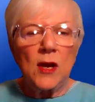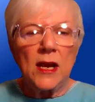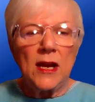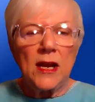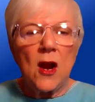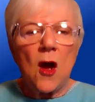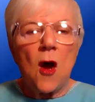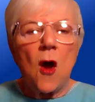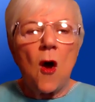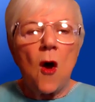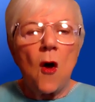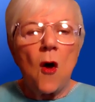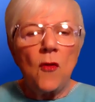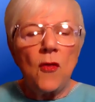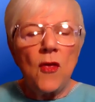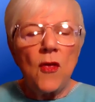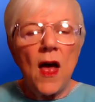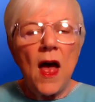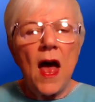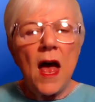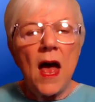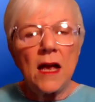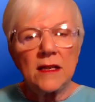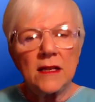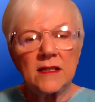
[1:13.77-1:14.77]
in all
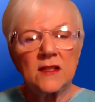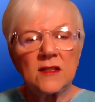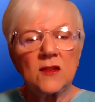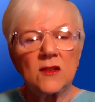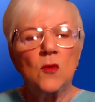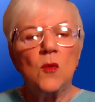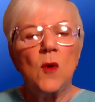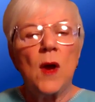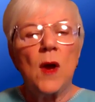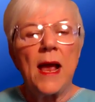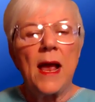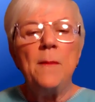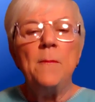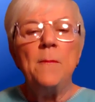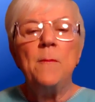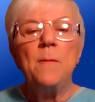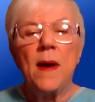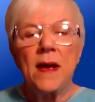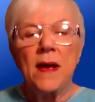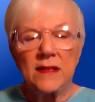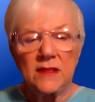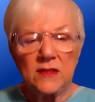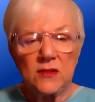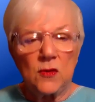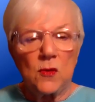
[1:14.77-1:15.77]
the hustle and
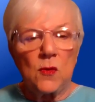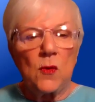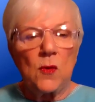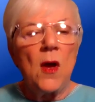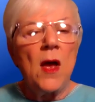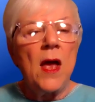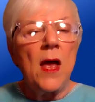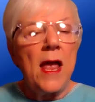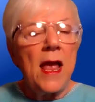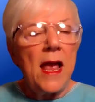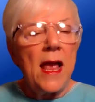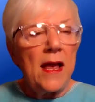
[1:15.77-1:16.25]
bustle